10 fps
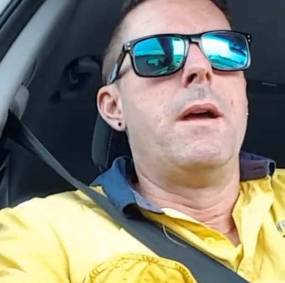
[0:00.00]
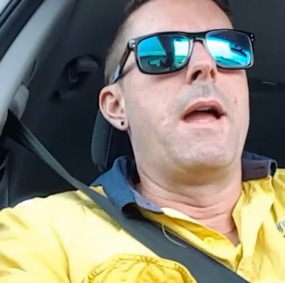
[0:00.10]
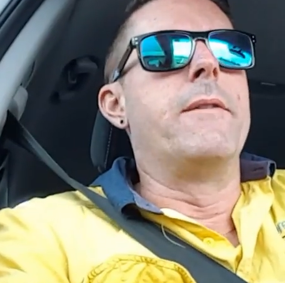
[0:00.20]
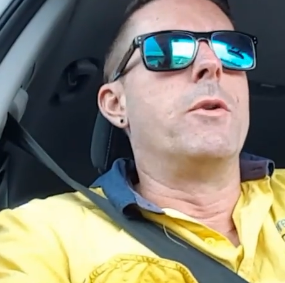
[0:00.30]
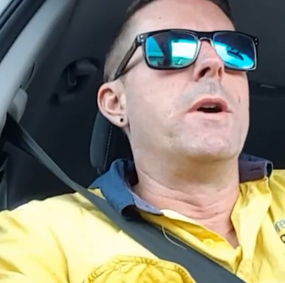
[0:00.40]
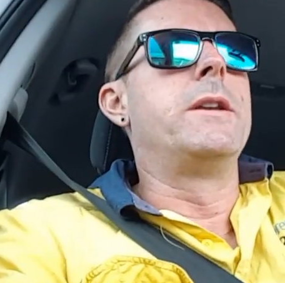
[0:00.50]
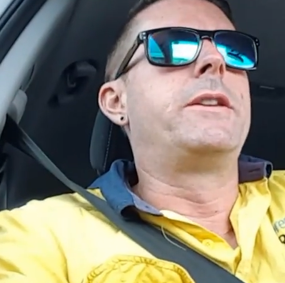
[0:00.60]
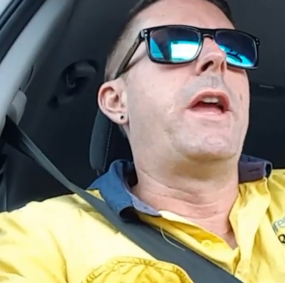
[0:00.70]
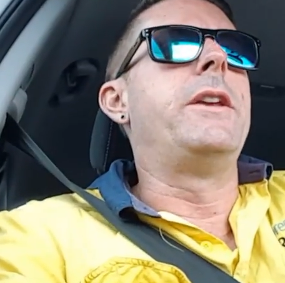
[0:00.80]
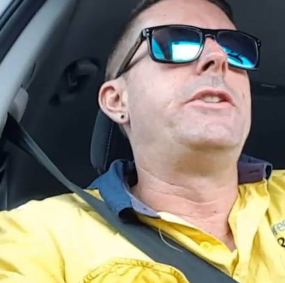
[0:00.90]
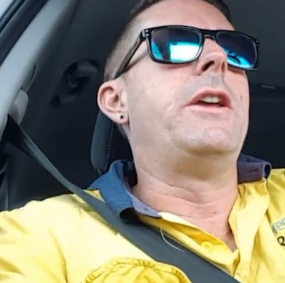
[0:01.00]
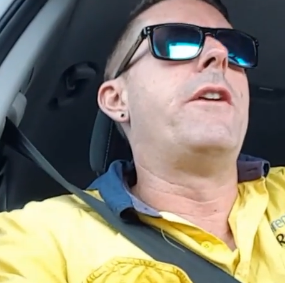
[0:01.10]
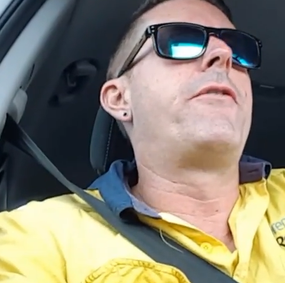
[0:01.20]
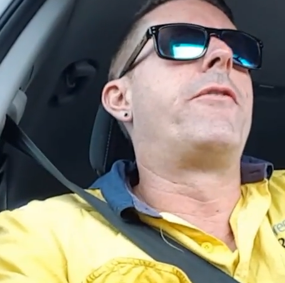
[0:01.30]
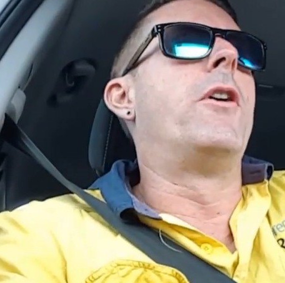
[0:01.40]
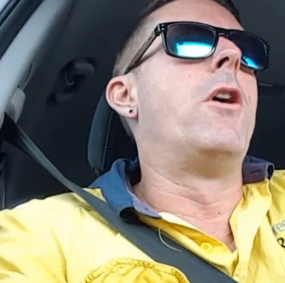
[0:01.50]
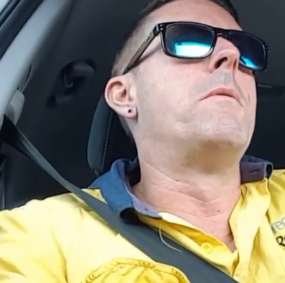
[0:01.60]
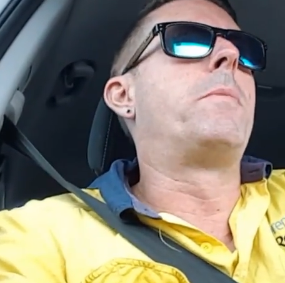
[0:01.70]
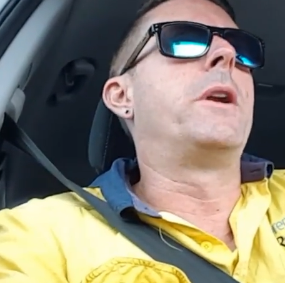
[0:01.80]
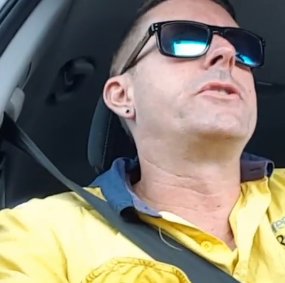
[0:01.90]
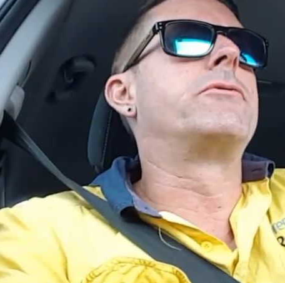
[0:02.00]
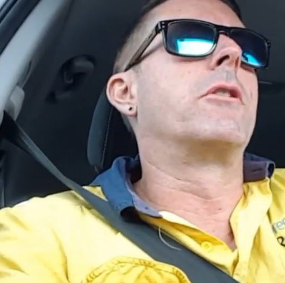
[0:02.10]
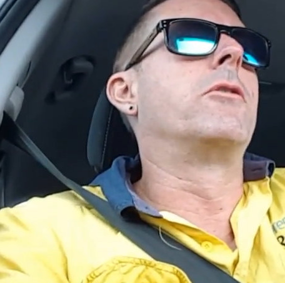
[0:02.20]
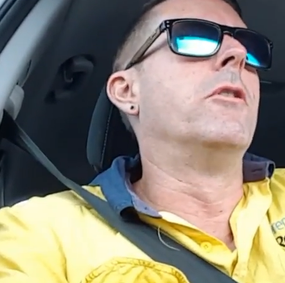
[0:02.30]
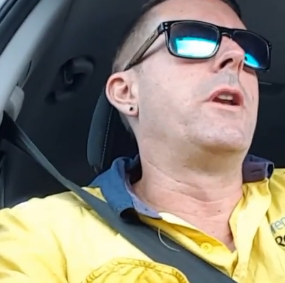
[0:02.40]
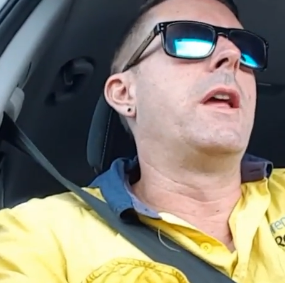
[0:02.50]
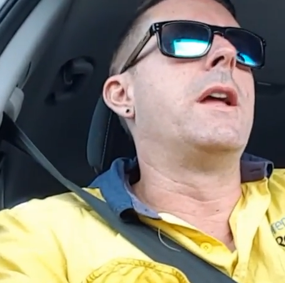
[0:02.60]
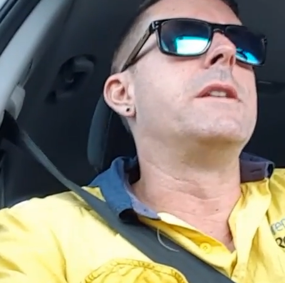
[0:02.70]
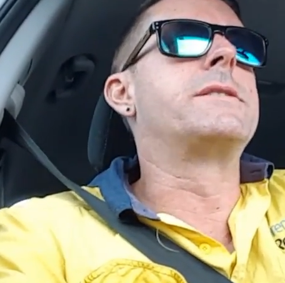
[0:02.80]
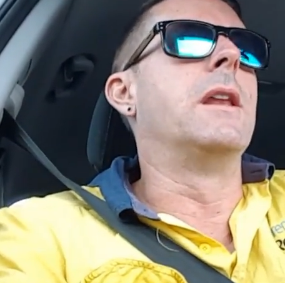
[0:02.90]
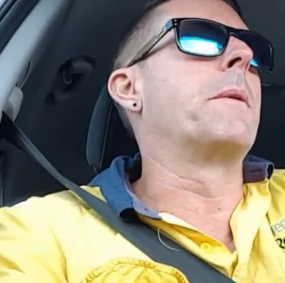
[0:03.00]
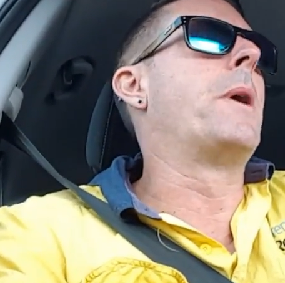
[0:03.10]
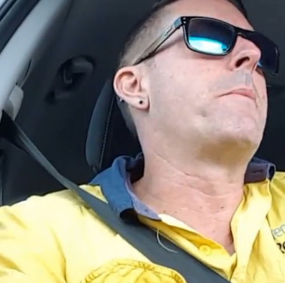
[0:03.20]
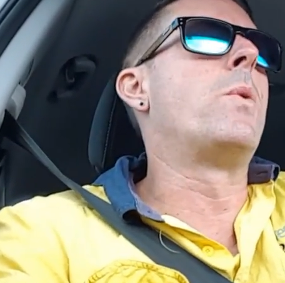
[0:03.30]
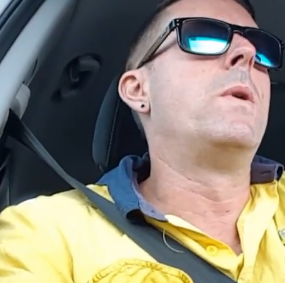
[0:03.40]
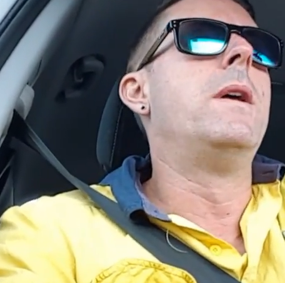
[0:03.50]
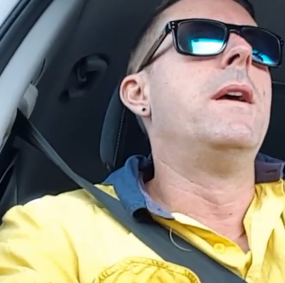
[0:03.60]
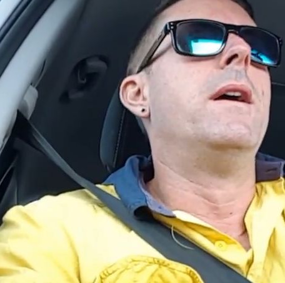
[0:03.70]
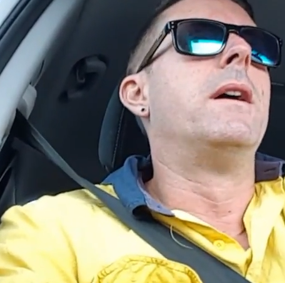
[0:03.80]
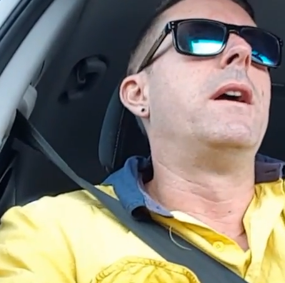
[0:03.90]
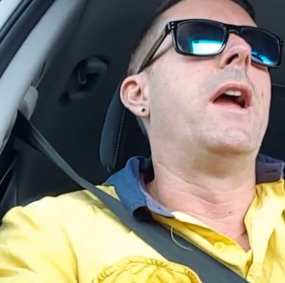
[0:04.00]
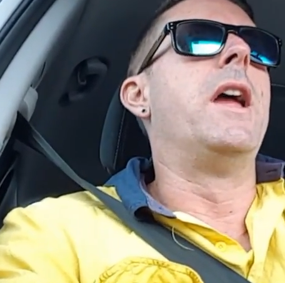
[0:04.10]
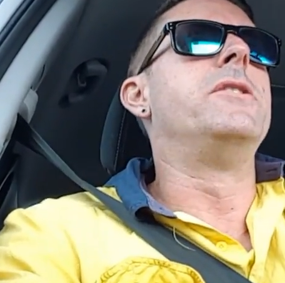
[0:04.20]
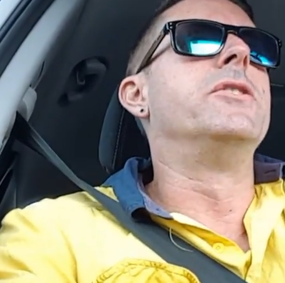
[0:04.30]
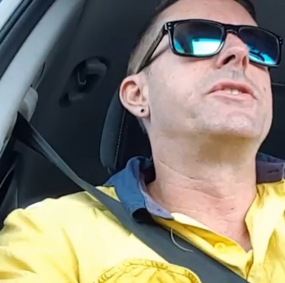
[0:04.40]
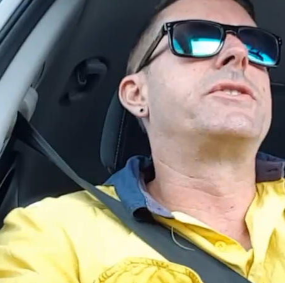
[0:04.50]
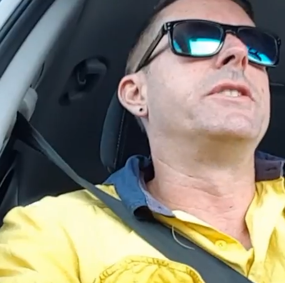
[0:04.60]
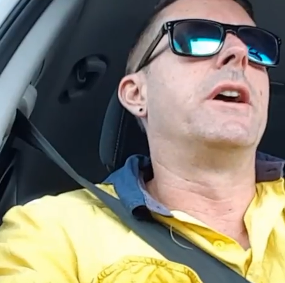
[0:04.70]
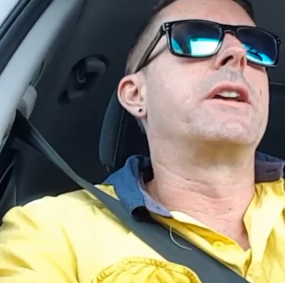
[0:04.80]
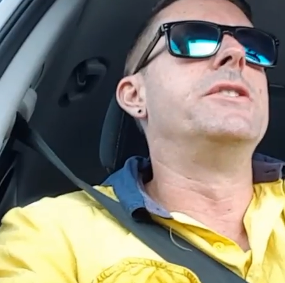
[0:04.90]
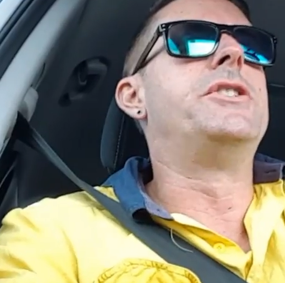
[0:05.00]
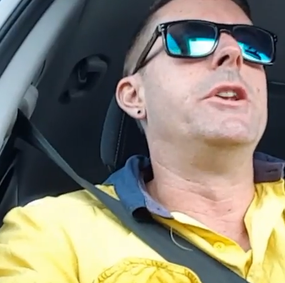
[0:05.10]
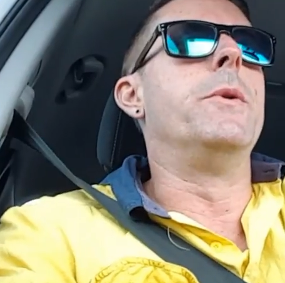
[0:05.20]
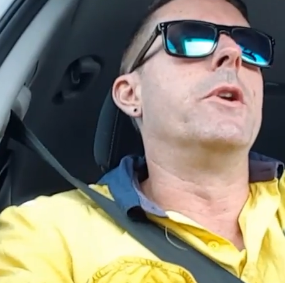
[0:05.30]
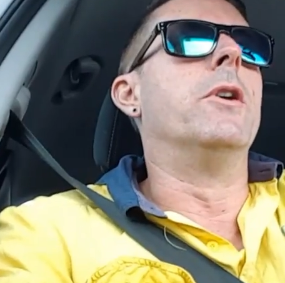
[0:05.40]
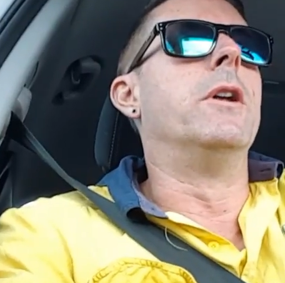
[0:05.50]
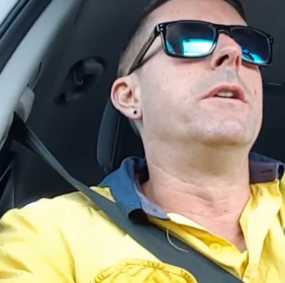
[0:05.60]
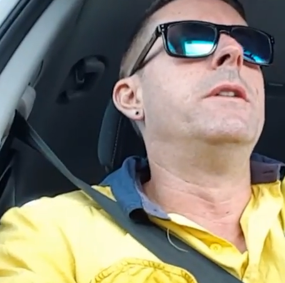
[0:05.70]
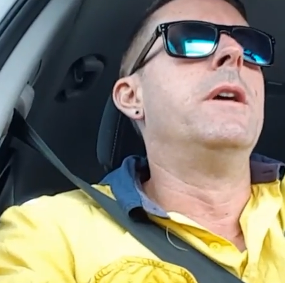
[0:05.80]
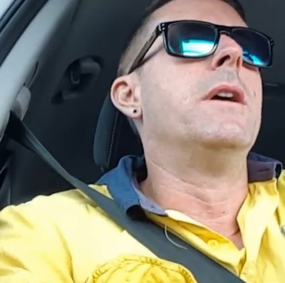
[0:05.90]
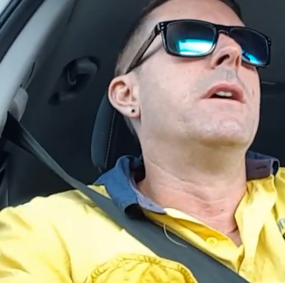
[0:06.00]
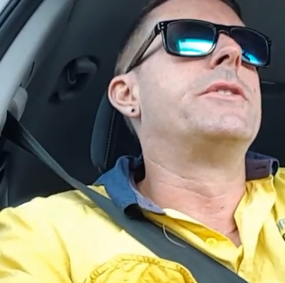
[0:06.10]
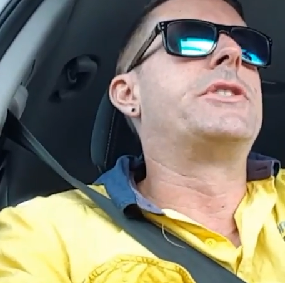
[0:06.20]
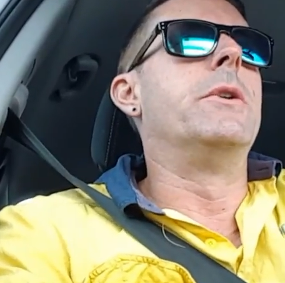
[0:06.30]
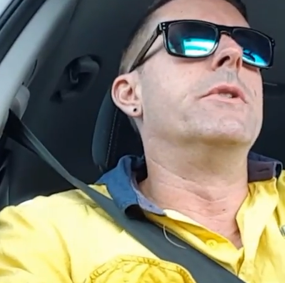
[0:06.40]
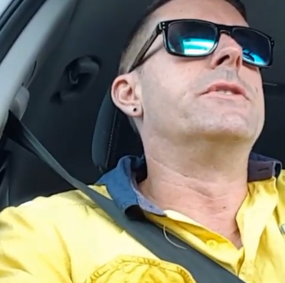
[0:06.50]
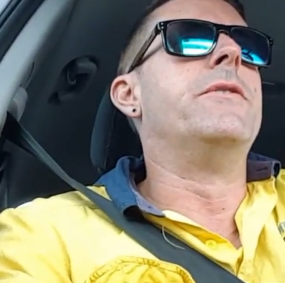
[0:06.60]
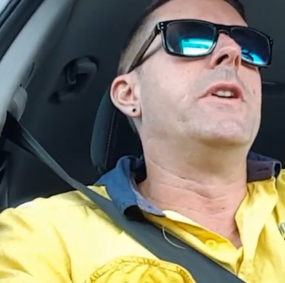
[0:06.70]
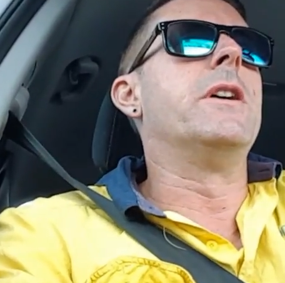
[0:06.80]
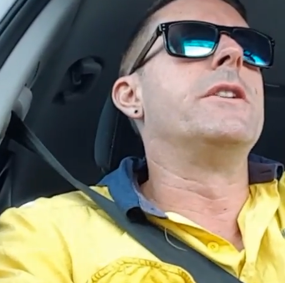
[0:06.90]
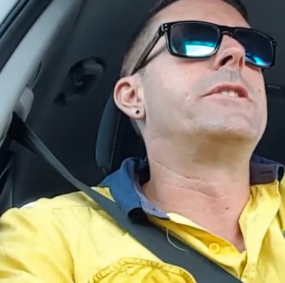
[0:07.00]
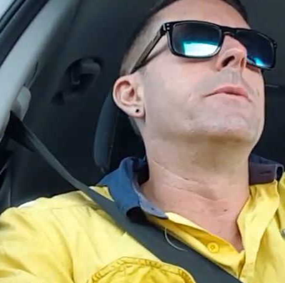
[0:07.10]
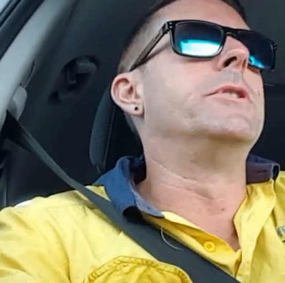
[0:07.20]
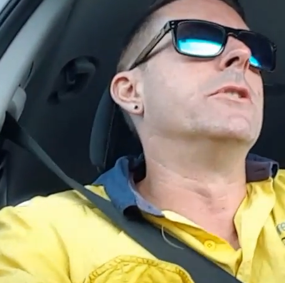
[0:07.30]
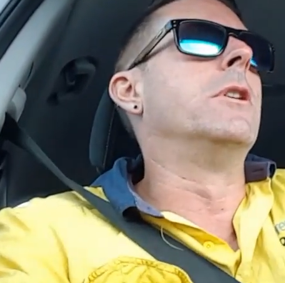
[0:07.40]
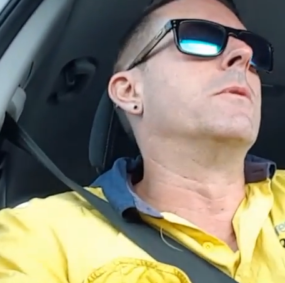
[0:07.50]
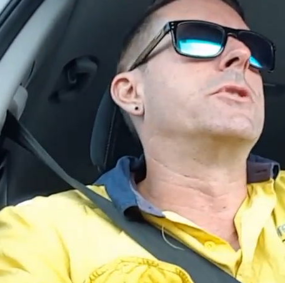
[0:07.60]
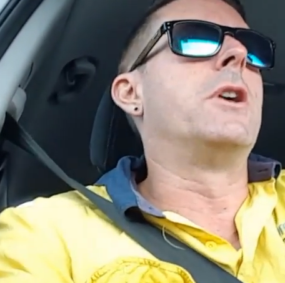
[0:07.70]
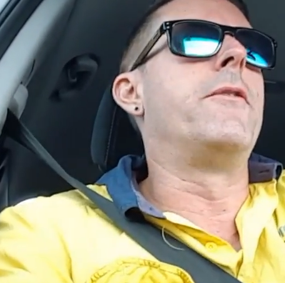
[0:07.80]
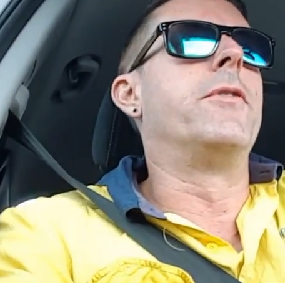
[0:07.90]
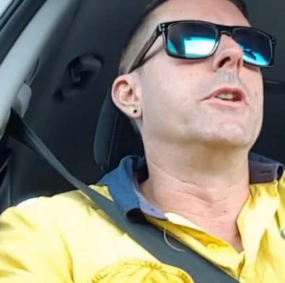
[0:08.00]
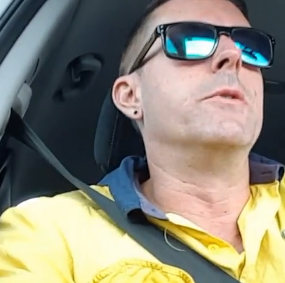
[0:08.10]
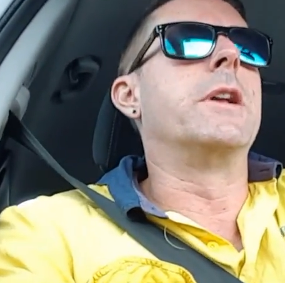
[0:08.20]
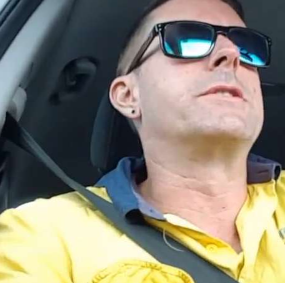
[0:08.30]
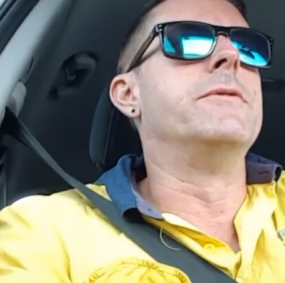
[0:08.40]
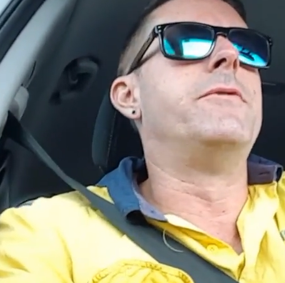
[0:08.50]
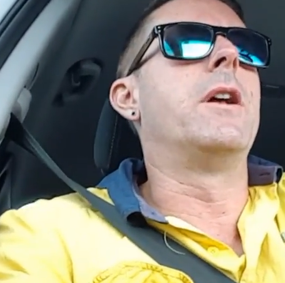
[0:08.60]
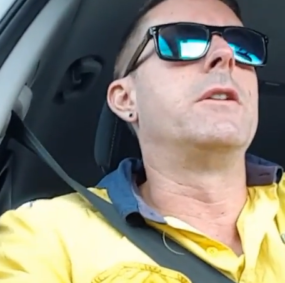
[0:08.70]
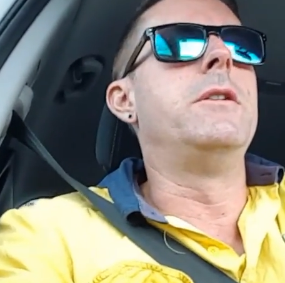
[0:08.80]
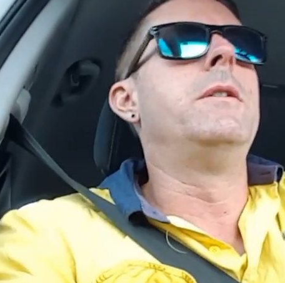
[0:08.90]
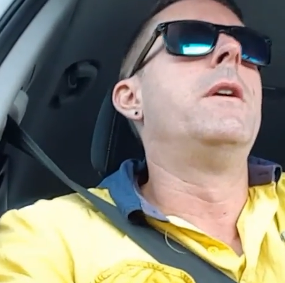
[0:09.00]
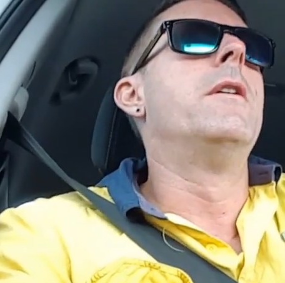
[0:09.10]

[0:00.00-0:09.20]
Hey everyone, Kent here from Apprentice Recruit and Select People, and just continuing on a series of videos that we're doing, which hopefully you'll get some value